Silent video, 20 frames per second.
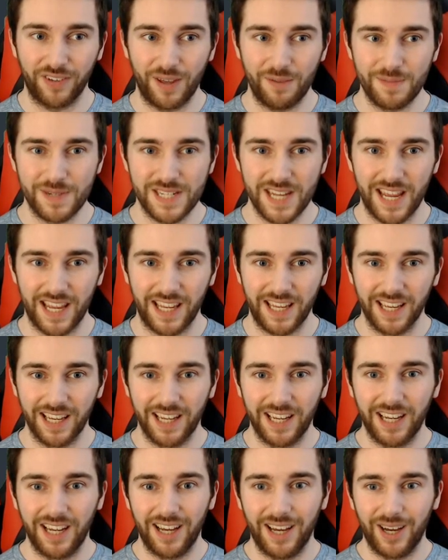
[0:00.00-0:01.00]
MT,
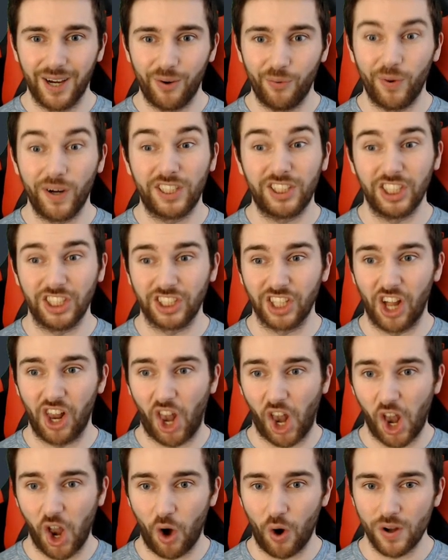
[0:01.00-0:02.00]
which is a
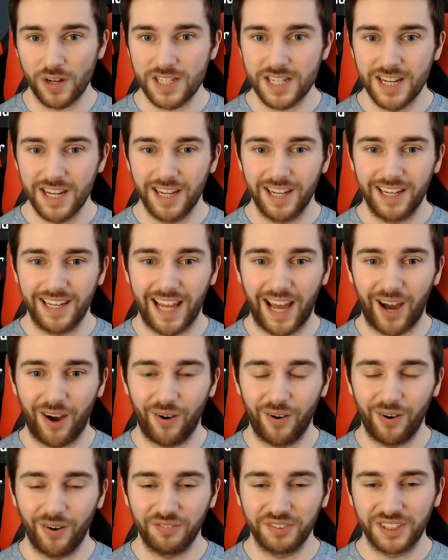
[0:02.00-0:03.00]
lot.
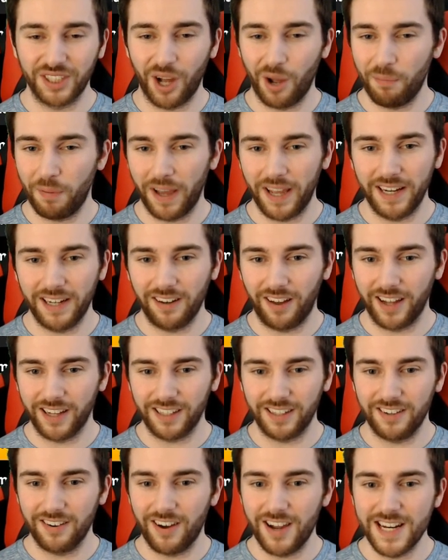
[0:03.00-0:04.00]
Now, obviously, I paid like
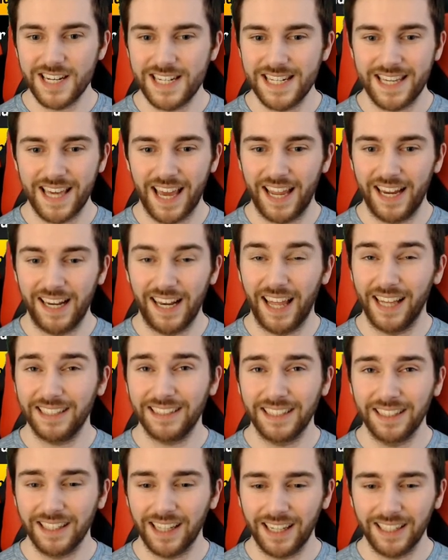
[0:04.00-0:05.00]
90k less
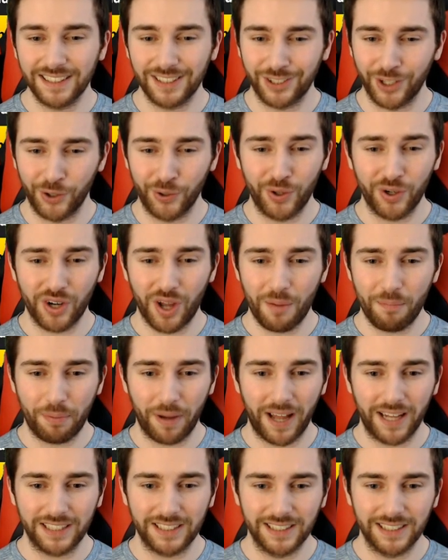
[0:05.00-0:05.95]
than that, so could I badge